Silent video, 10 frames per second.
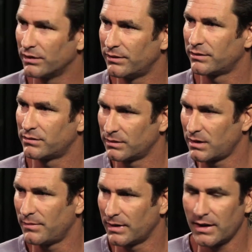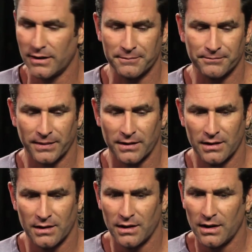the lyrics that were coming out.
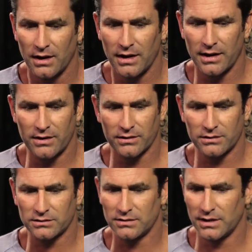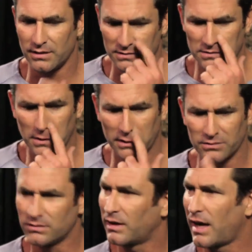And I got to the end of the song
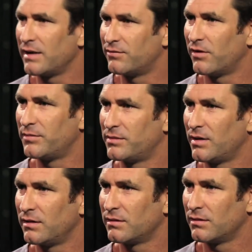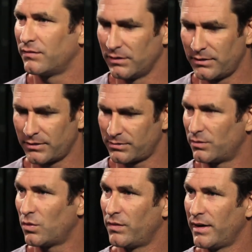and it was like 85% of the lyrics
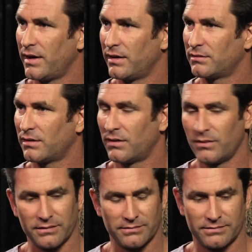were all there. So I went,